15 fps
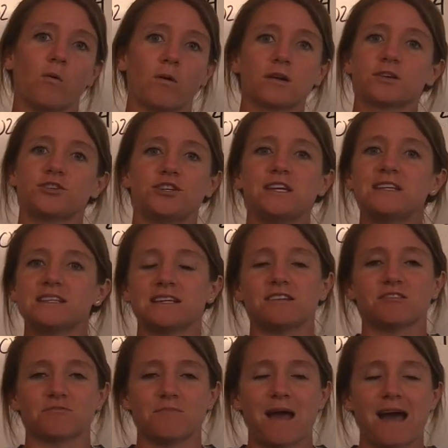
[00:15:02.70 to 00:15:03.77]
worksheet in
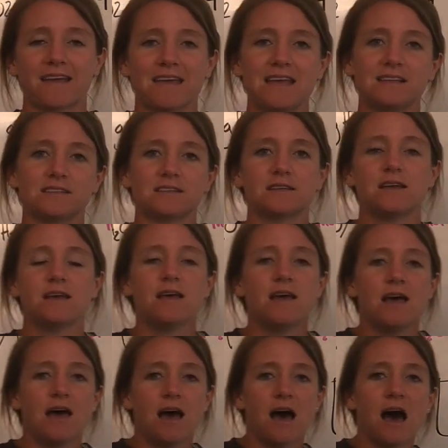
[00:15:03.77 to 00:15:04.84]
your packet.
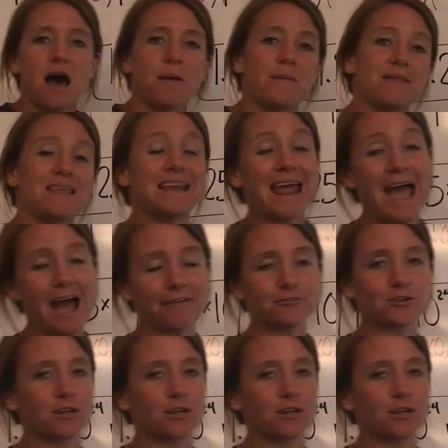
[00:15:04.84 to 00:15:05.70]
And then after